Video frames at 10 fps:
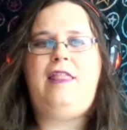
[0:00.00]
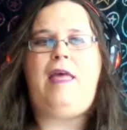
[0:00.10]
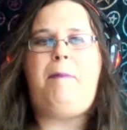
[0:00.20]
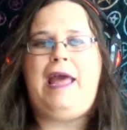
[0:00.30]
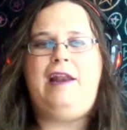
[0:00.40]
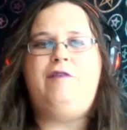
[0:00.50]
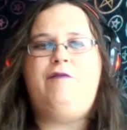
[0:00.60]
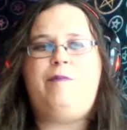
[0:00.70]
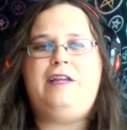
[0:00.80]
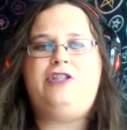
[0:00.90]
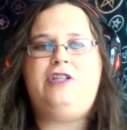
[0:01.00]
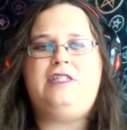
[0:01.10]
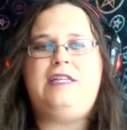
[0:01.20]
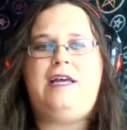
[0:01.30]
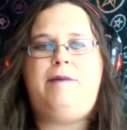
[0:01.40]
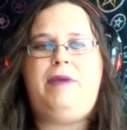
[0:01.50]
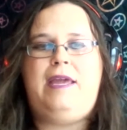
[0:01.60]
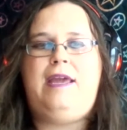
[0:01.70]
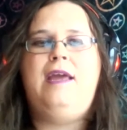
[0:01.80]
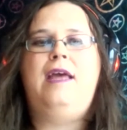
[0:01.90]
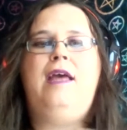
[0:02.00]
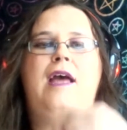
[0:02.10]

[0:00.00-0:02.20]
that bad information is not me.